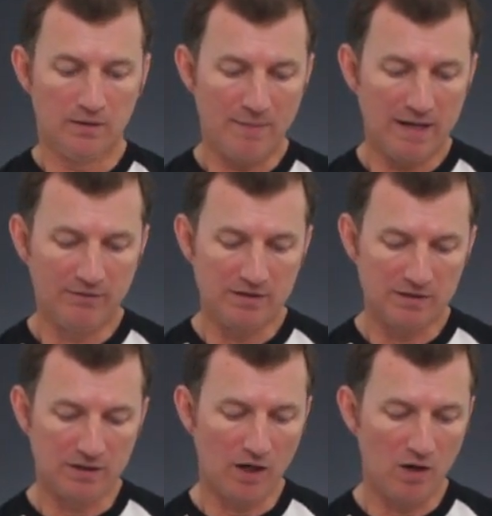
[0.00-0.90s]
The main
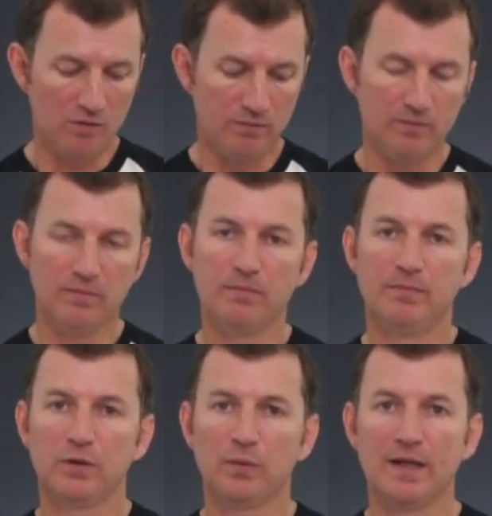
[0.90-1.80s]
reason to go
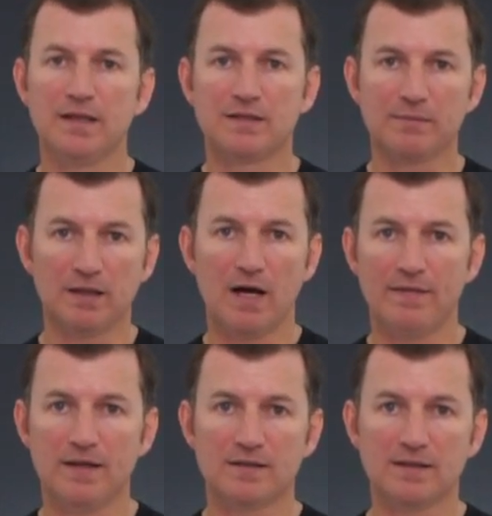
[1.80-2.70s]
between something
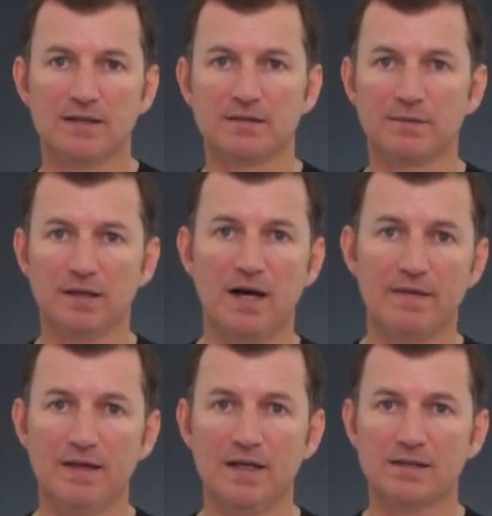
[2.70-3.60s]
like this and something
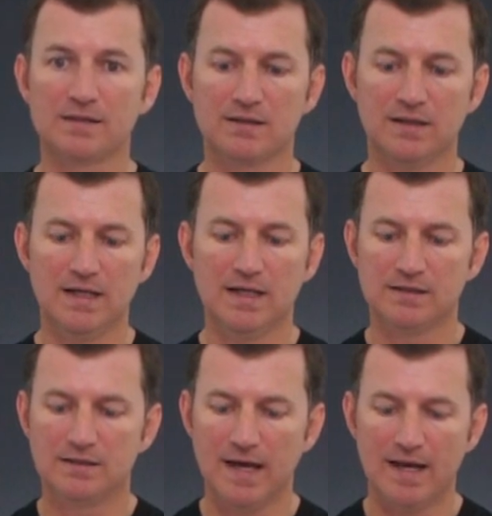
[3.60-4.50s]
like this
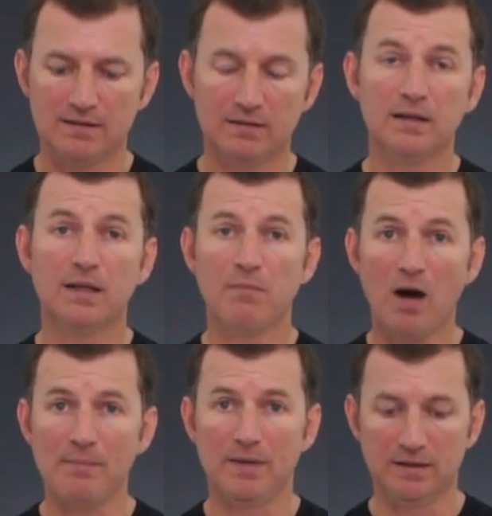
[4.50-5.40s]
is that in
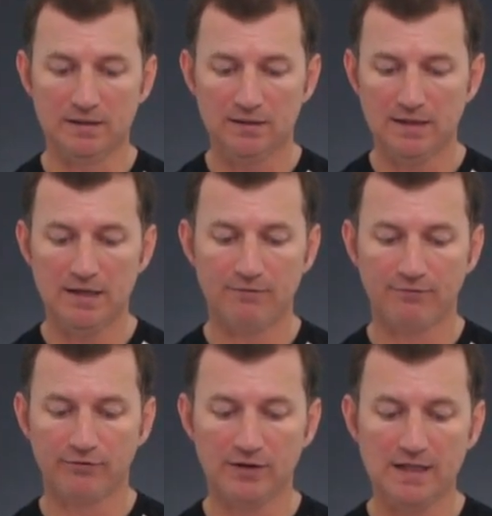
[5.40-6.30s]
my opinion, it
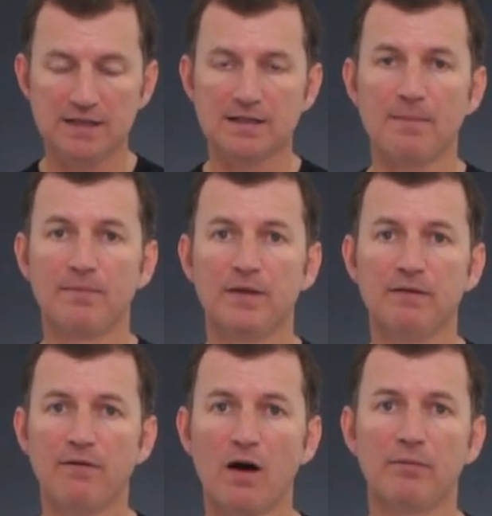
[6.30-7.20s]
frees up the
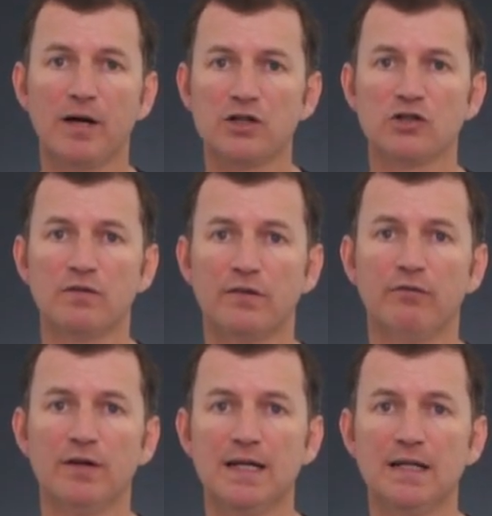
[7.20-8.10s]
vibration of the
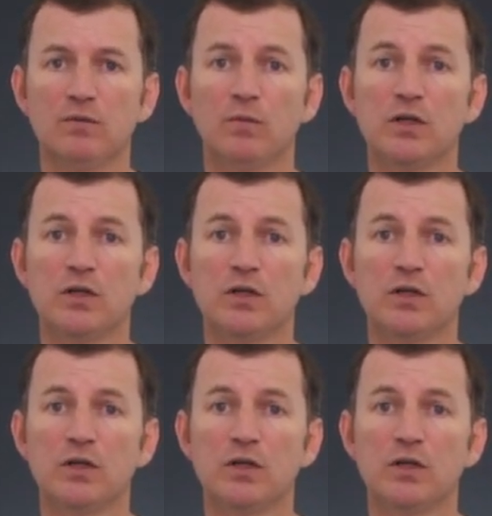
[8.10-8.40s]
reed,